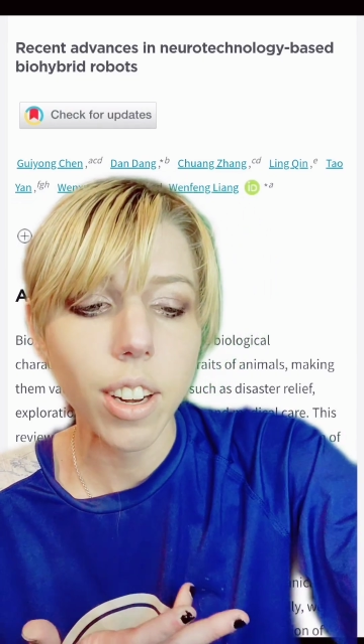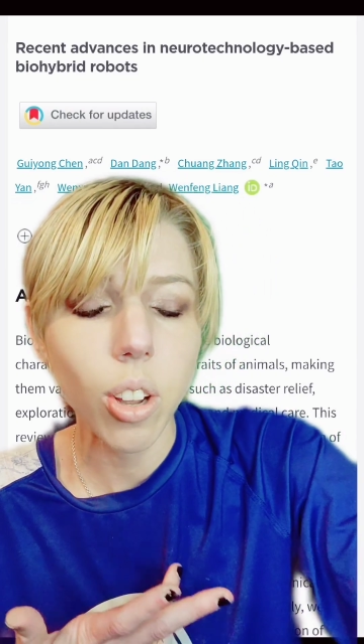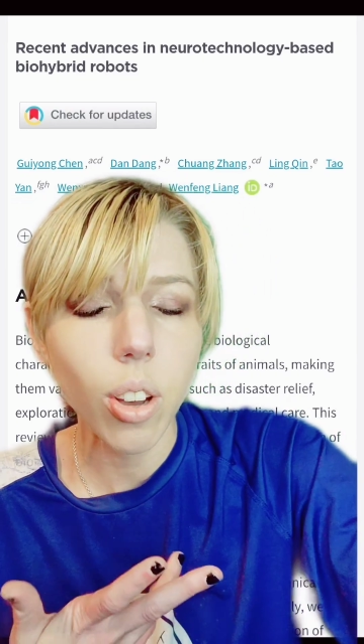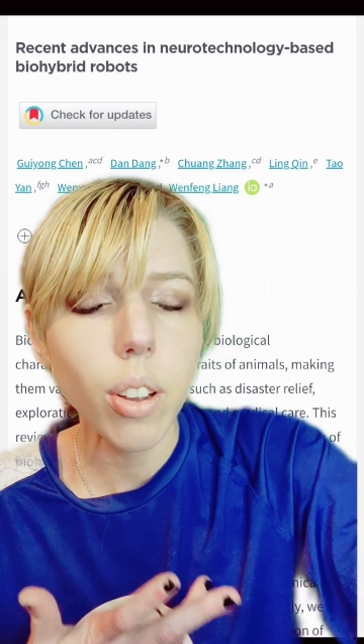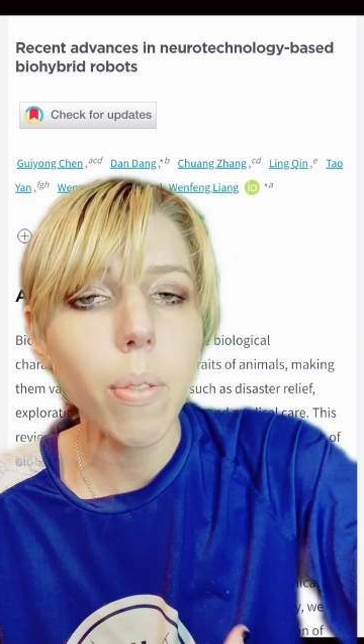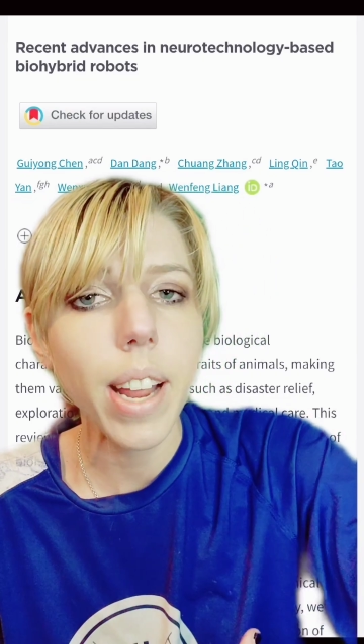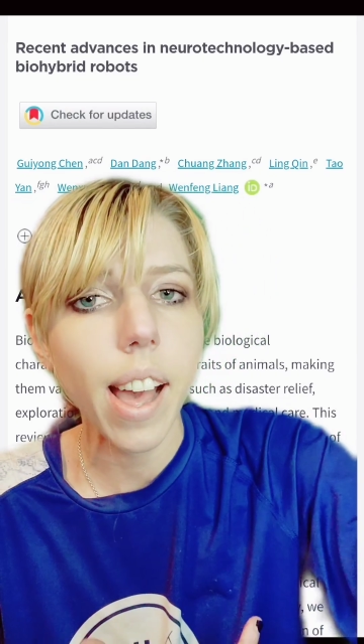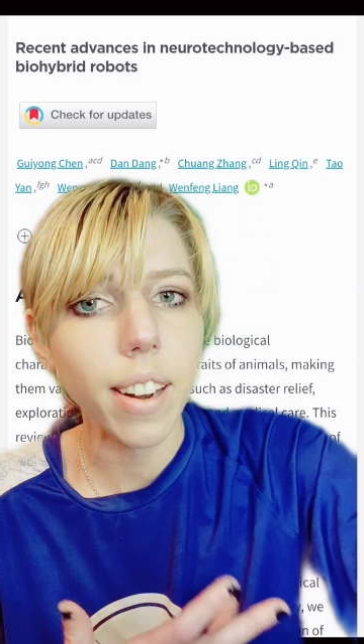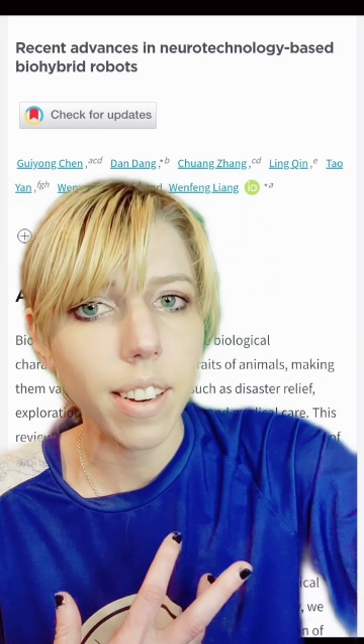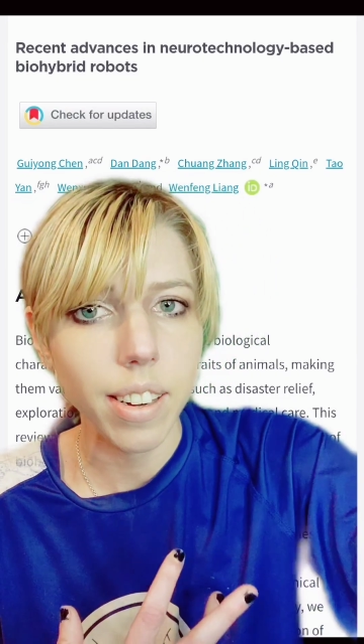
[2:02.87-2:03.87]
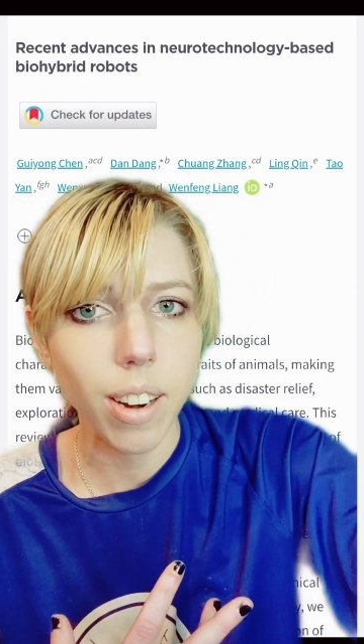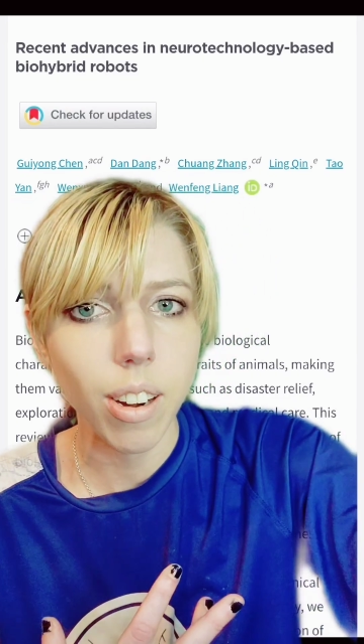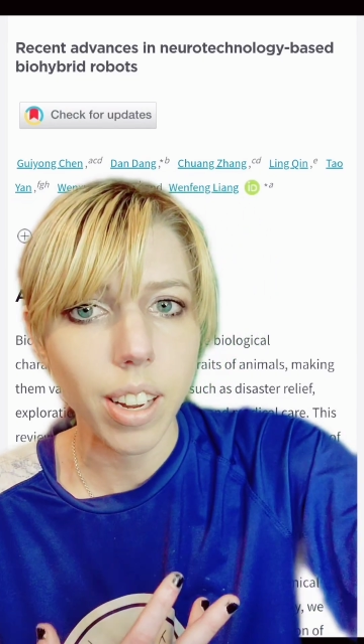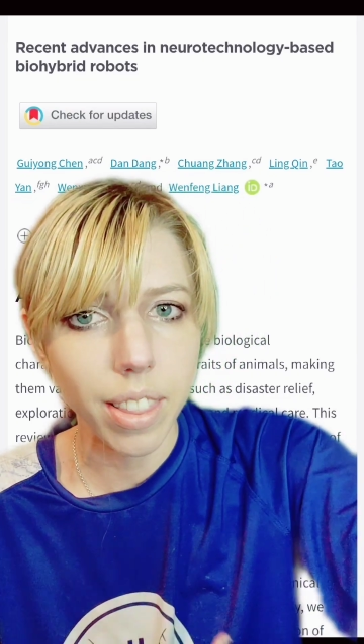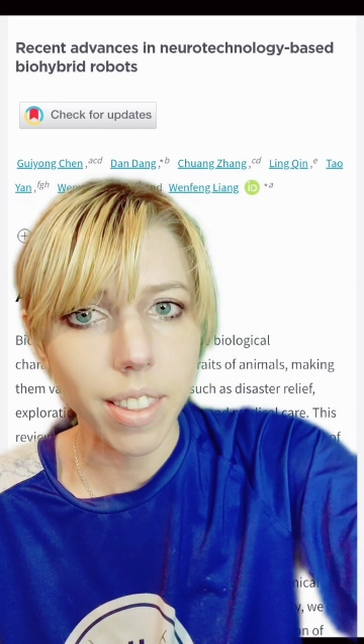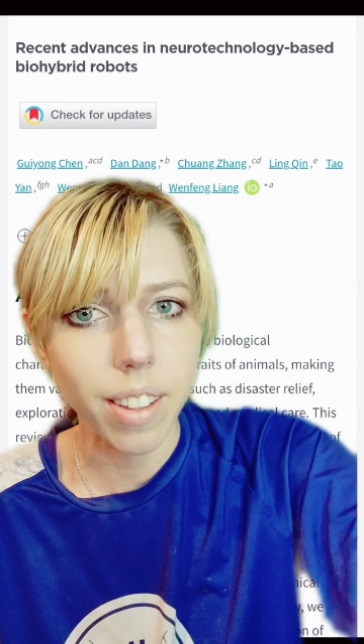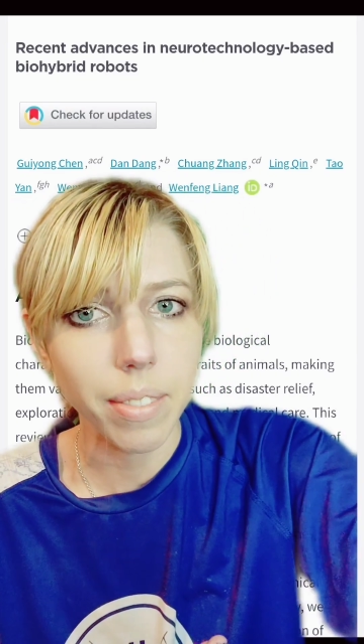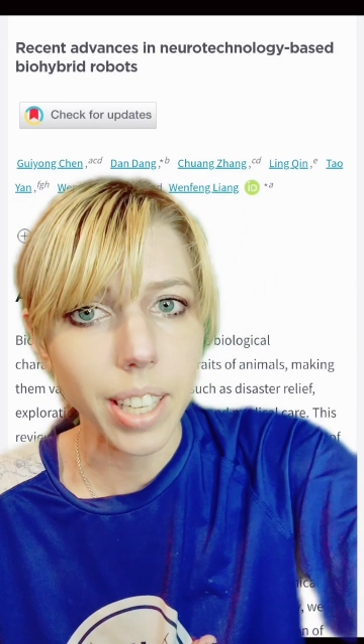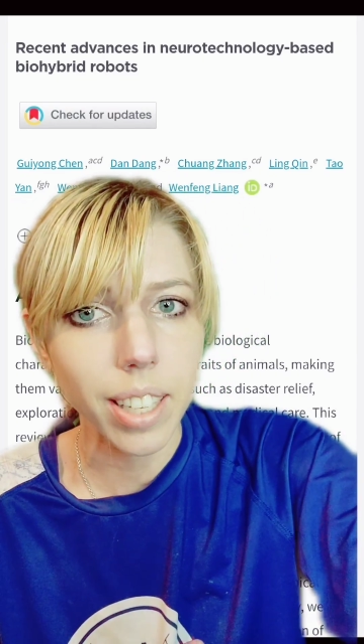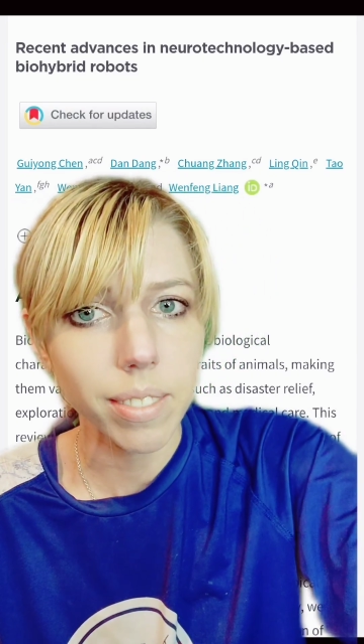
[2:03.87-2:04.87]
It could react near
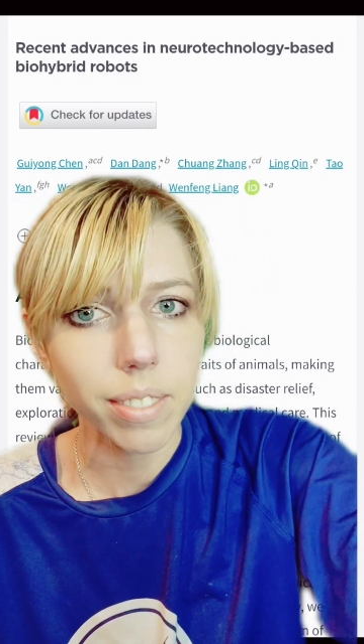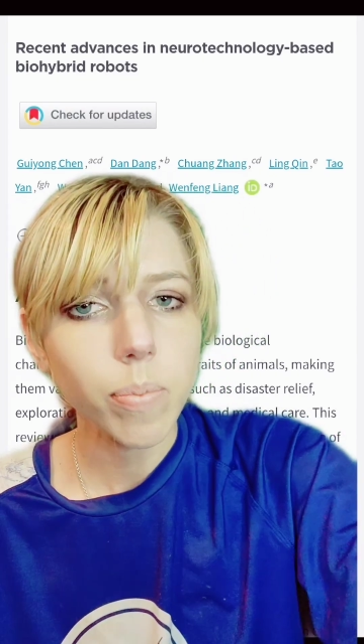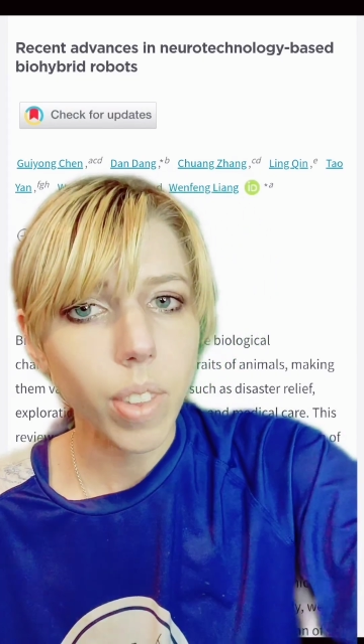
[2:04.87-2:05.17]
instantly.